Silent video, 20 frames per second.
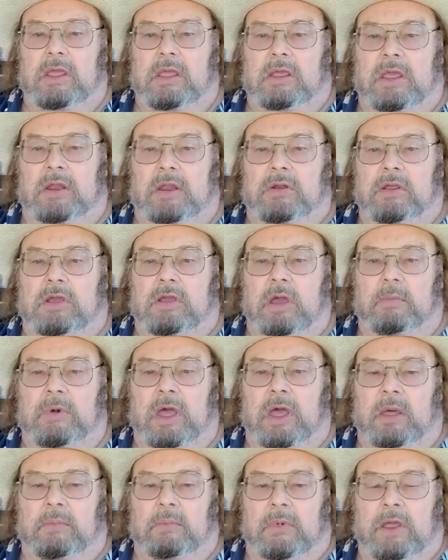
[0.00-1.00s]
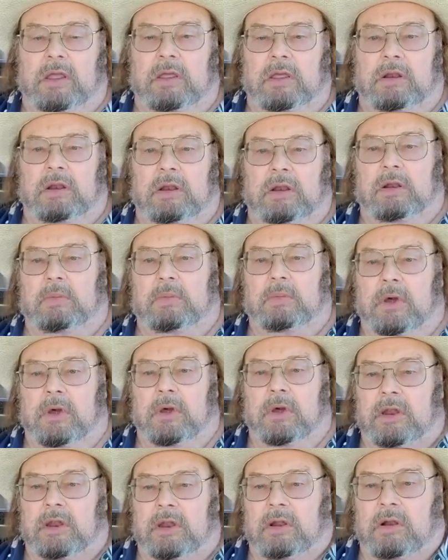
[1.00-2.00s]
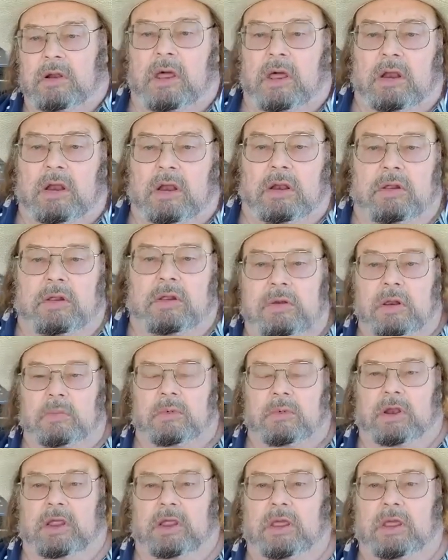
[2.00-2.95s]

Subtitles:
Can you come out making a little money or not losing money?